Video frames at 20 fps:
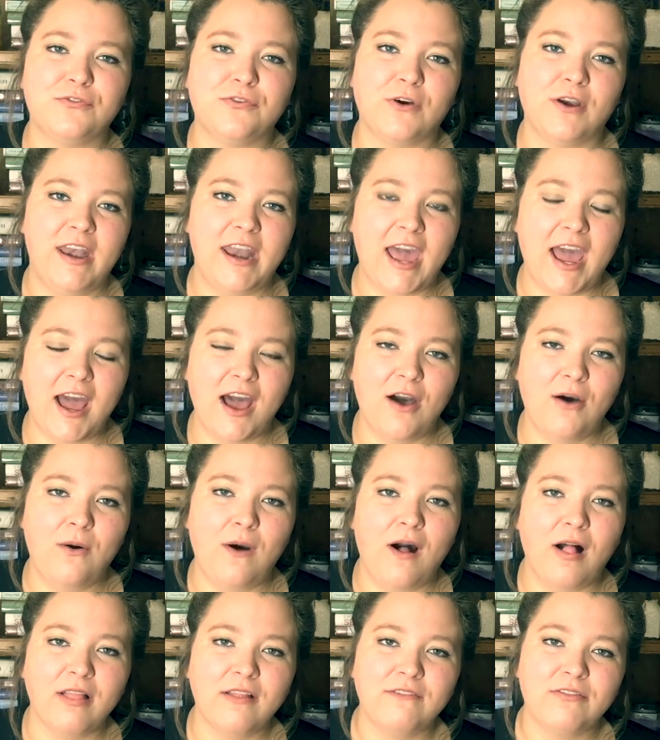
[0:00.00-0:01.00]
For now,
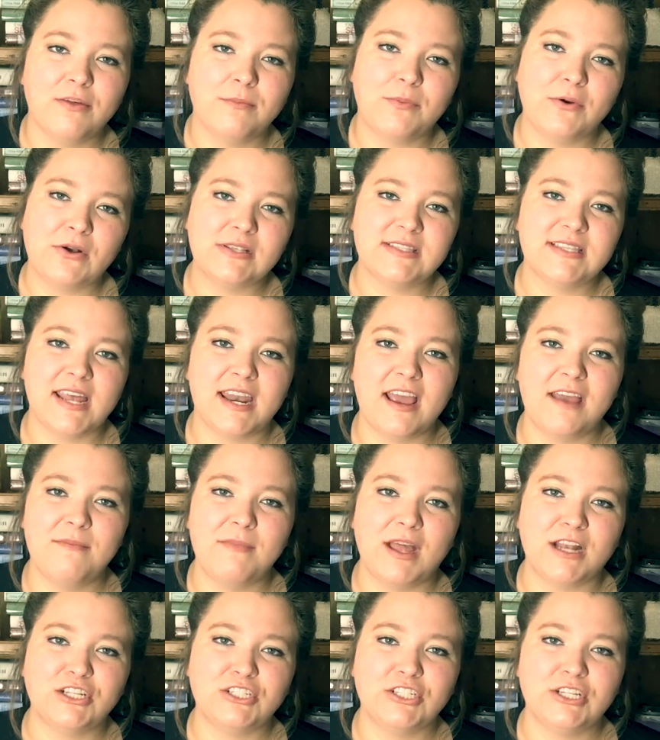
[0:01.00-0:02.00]
all of the books that I
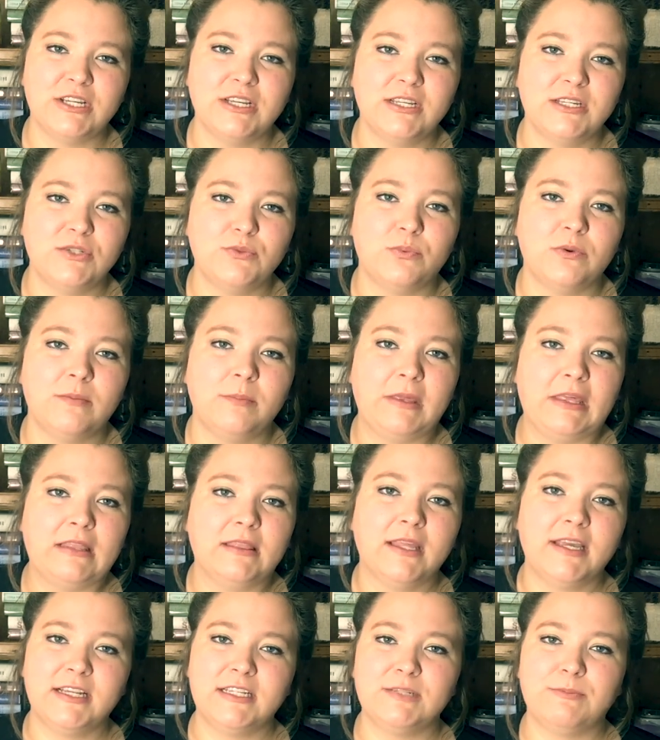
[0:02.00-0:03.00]
mentioned will be
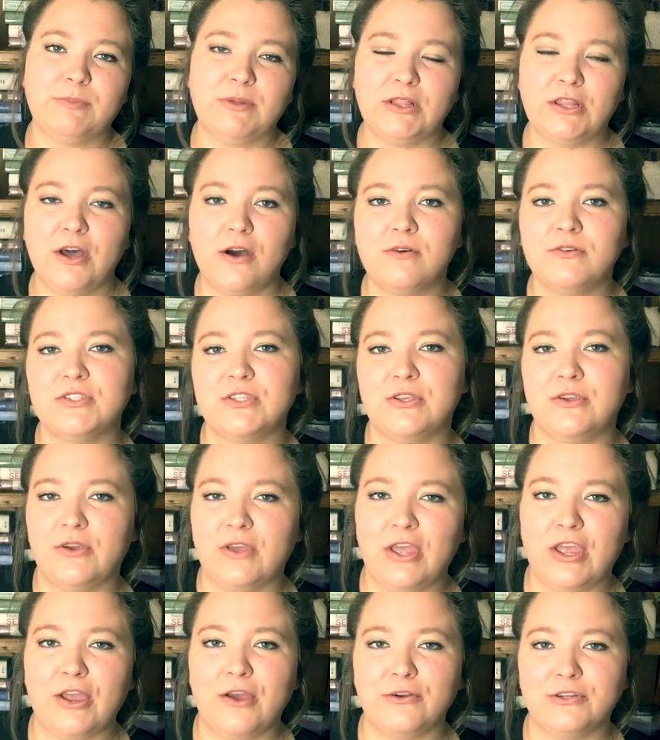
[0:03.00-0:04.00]
linked below, so you
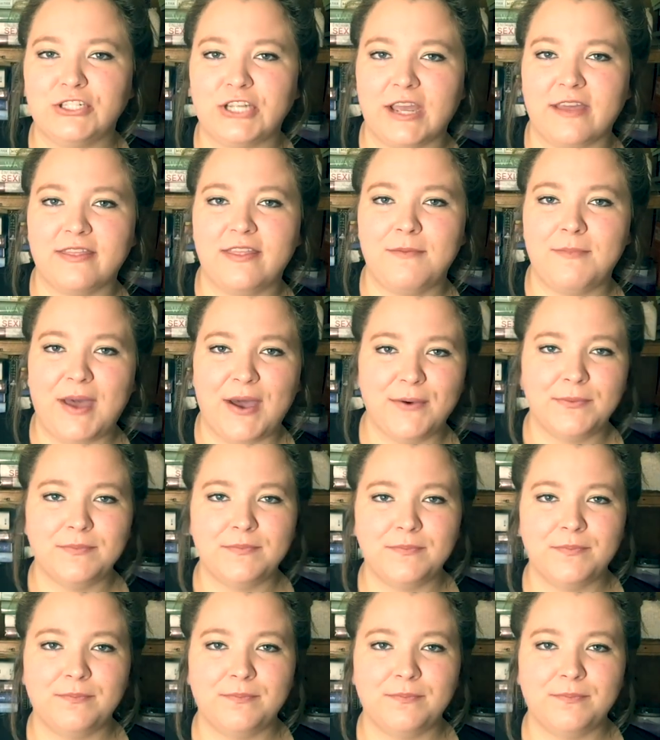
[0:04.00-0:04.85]
can go check them out.